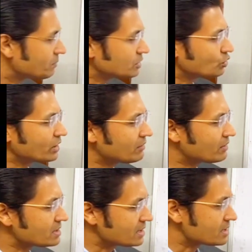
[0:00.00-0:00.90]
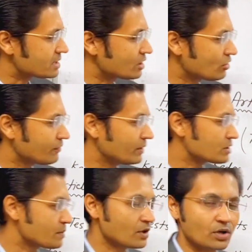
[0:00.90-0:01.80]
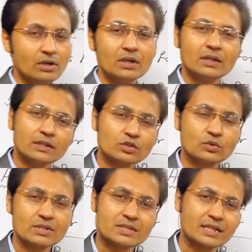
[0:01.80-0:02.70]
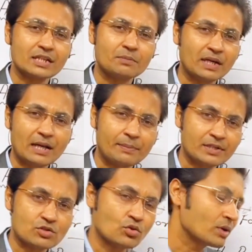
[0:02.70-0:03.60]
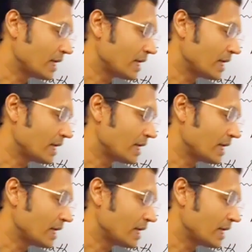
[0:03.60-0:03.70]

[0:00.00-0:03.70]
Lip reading: Bajoria versus State of West Bengal, this was stated by the apex court.